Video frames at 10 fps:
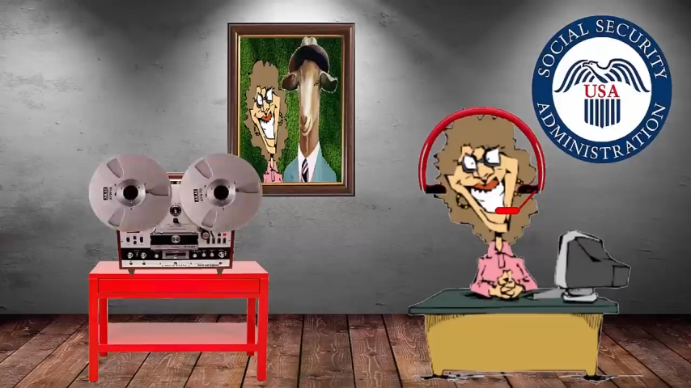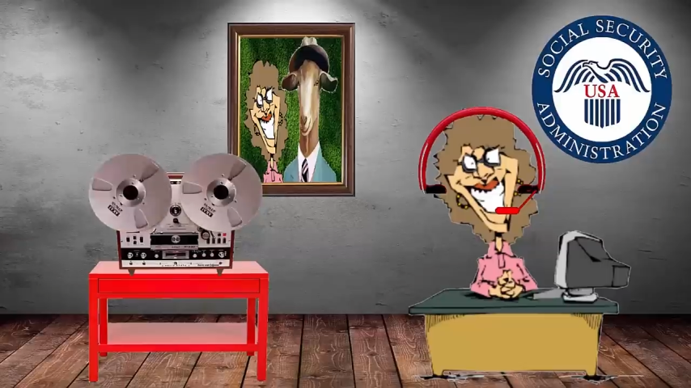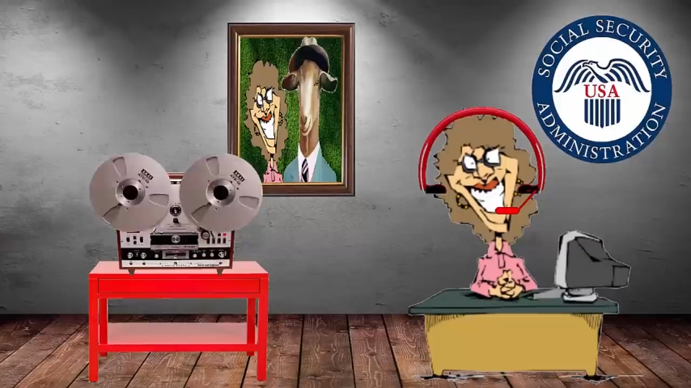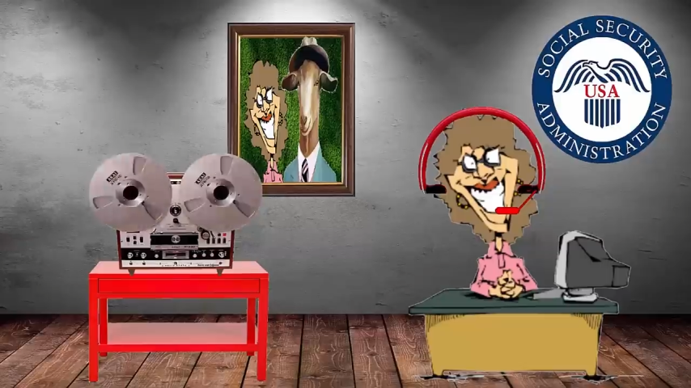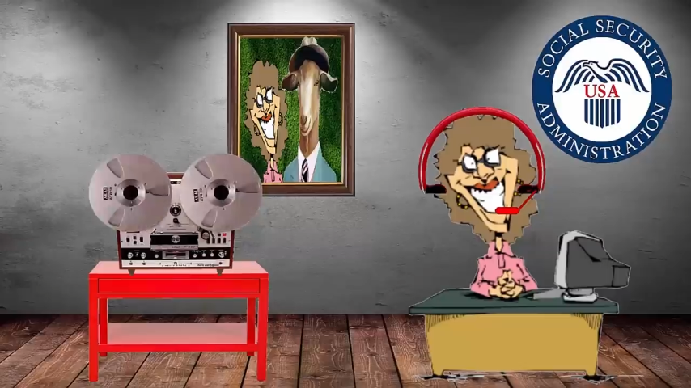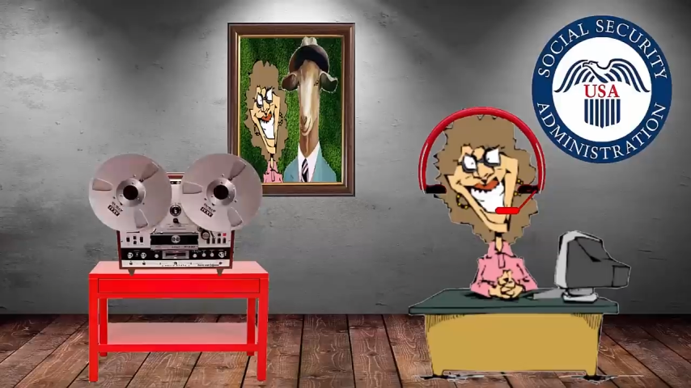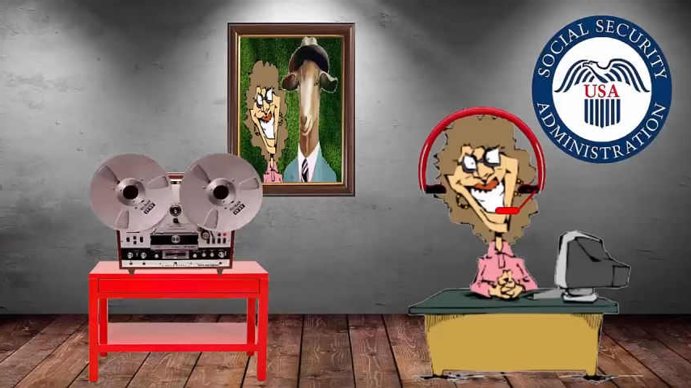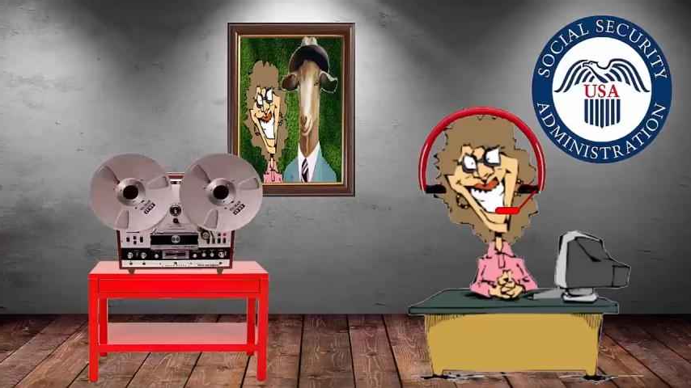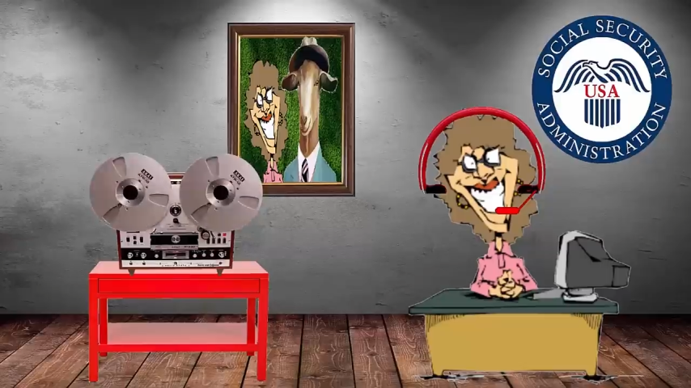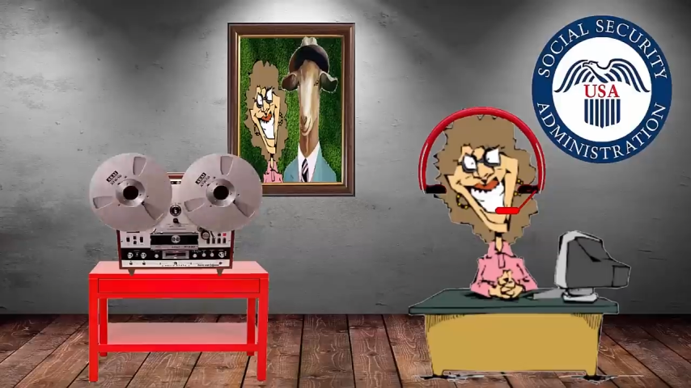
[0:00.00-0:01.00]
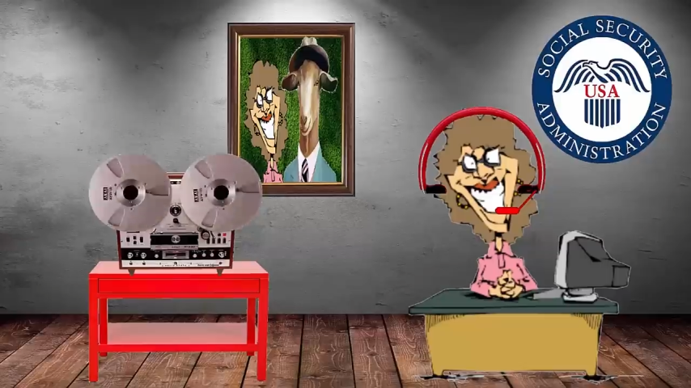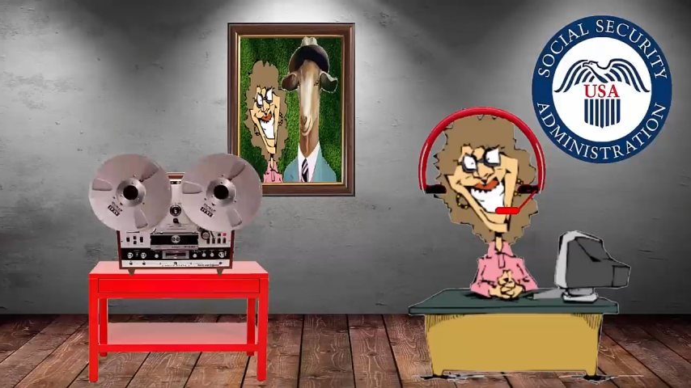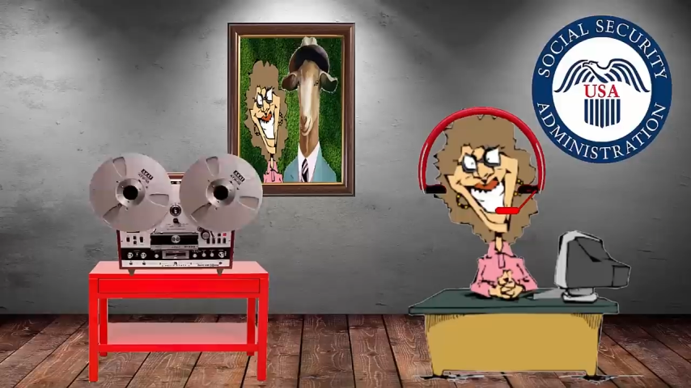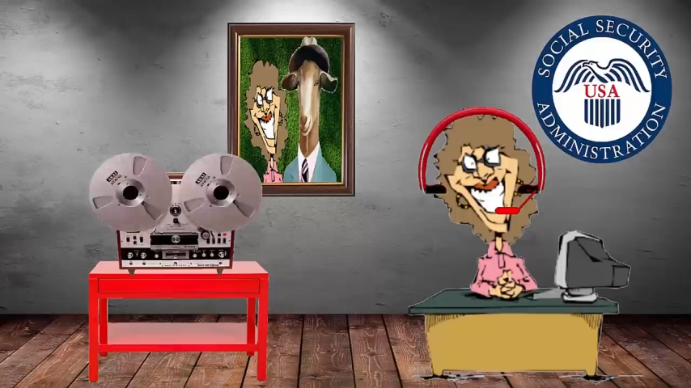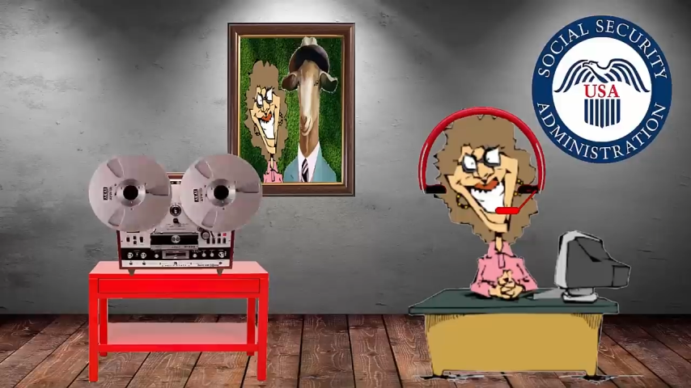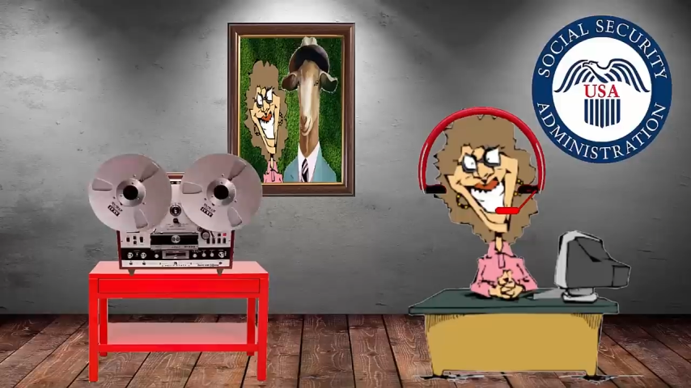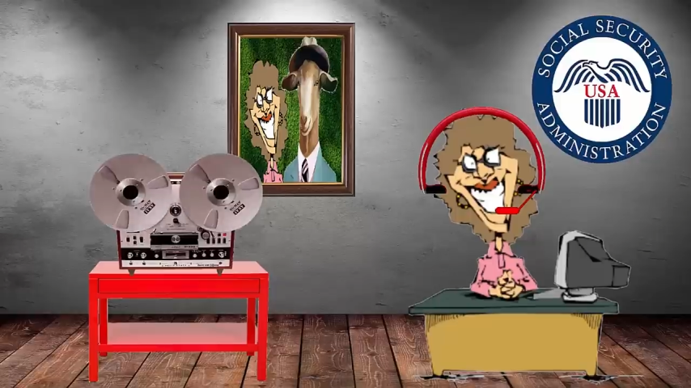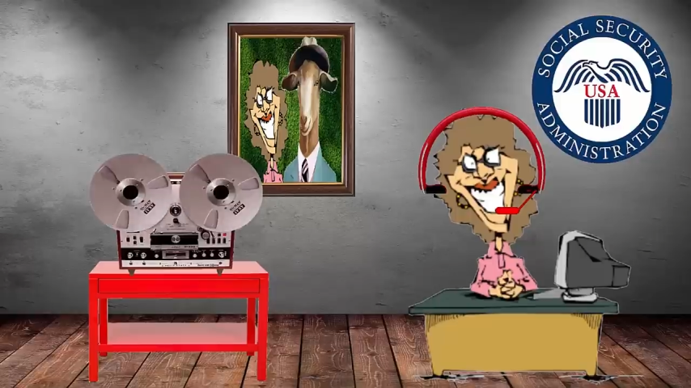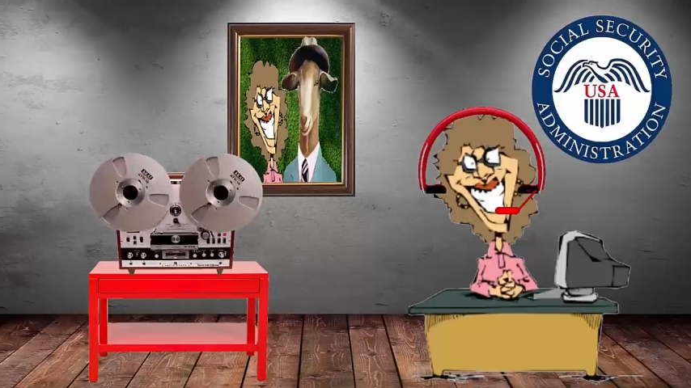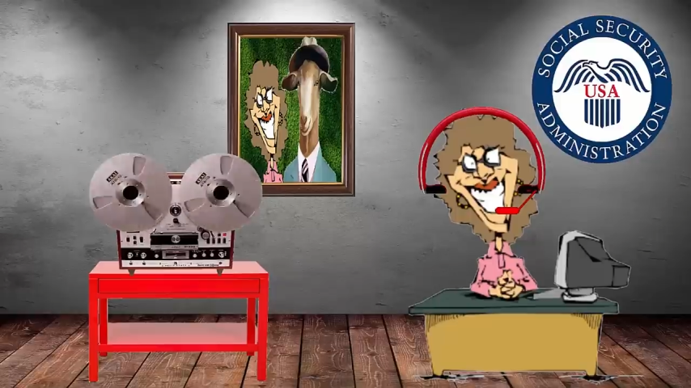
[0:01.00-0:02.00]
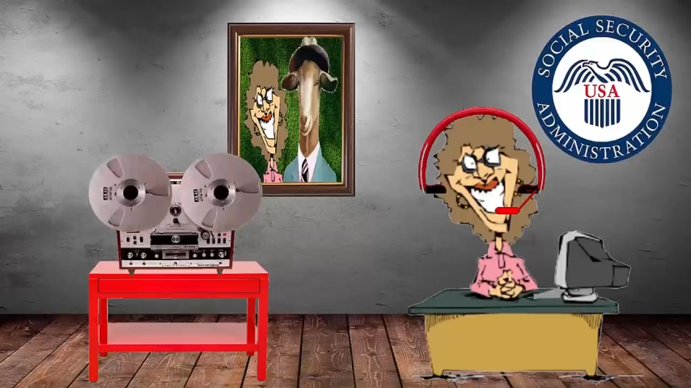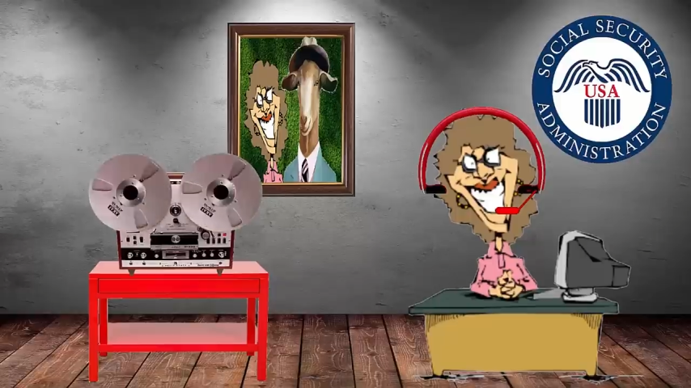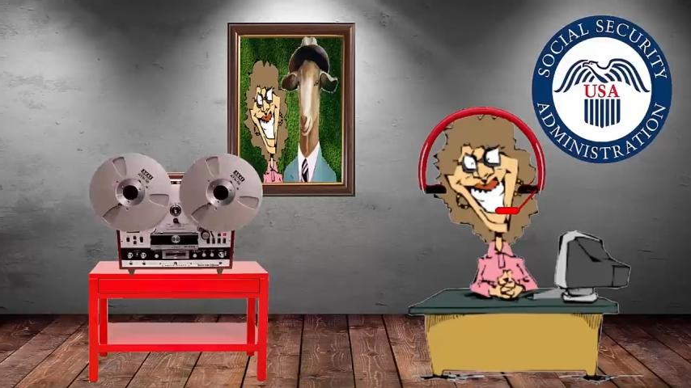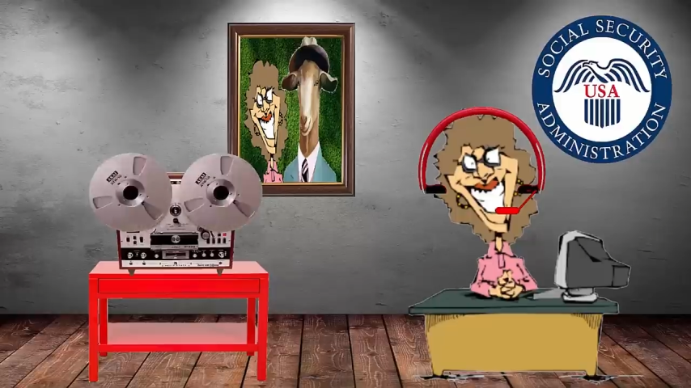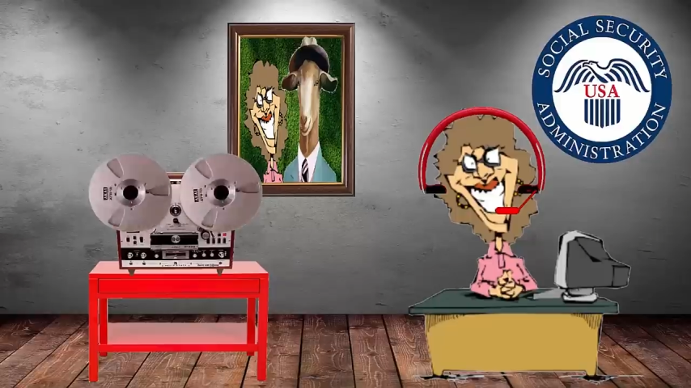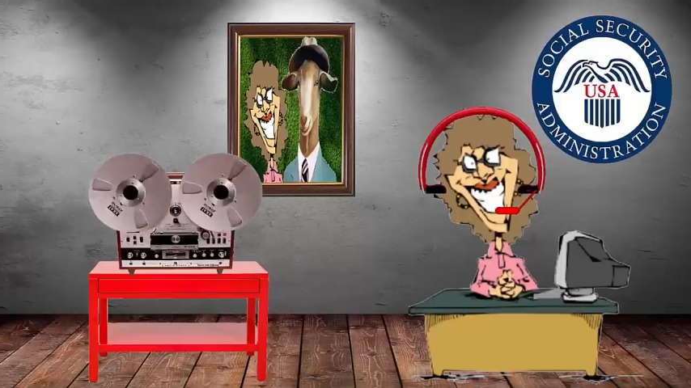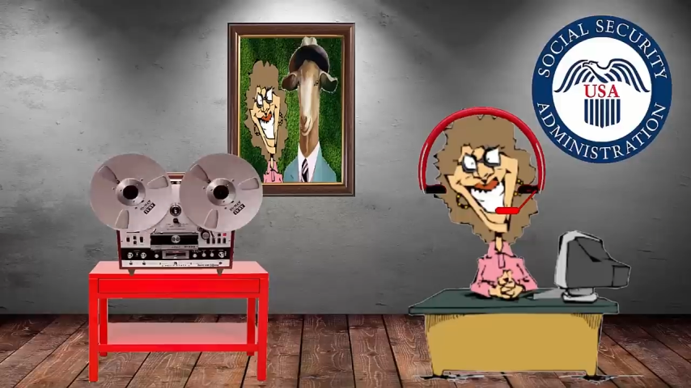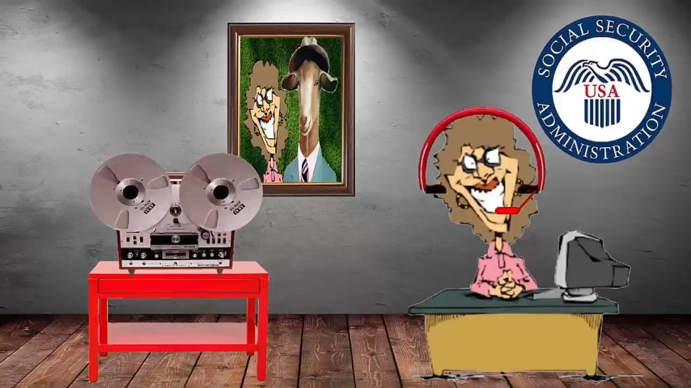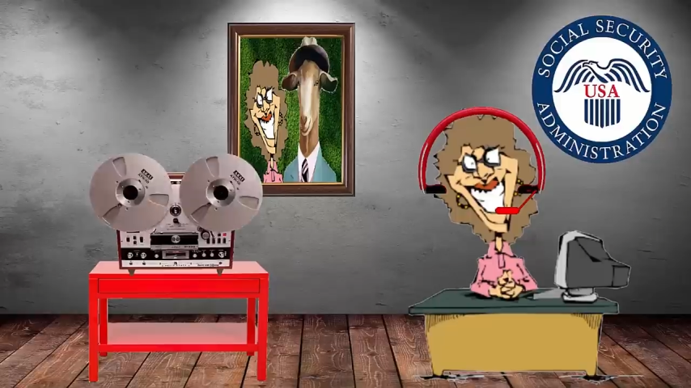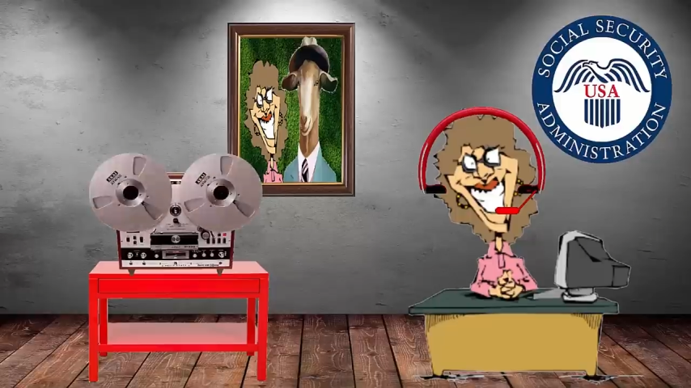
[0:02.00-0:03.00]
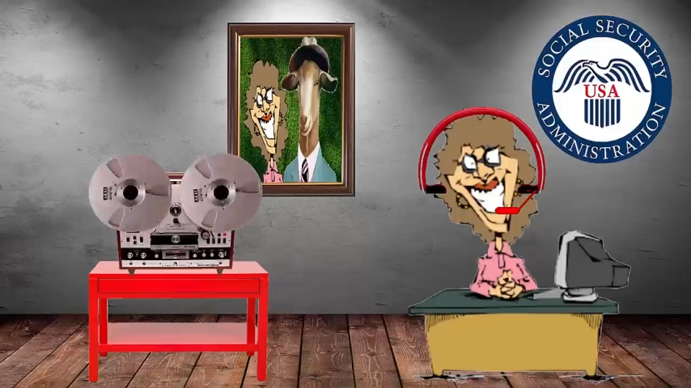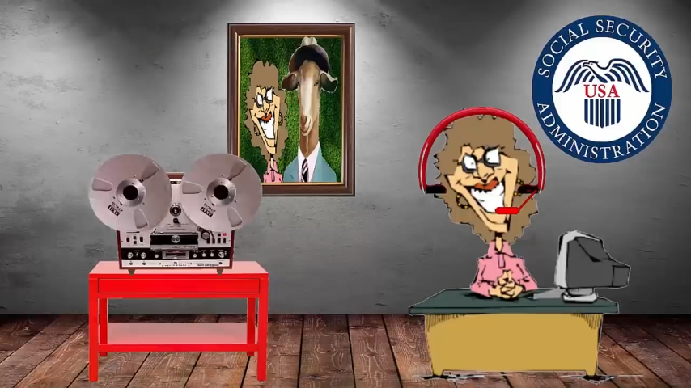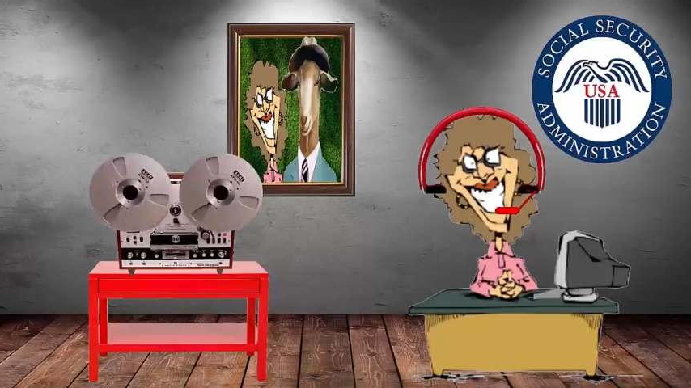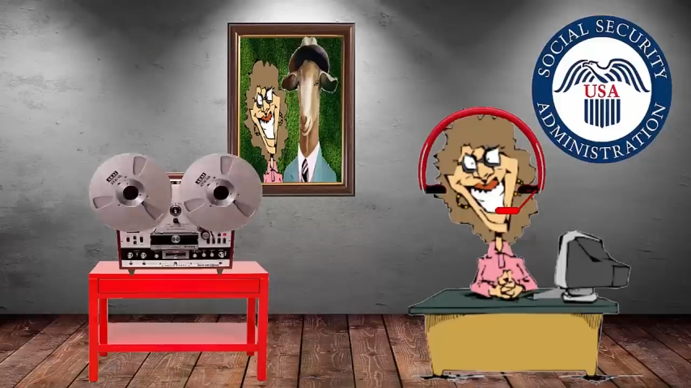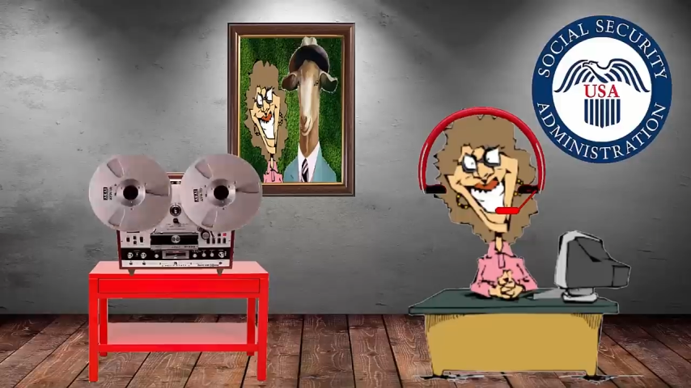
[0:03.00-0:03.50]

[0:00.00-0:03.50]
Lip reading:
[unreadable: no face in view]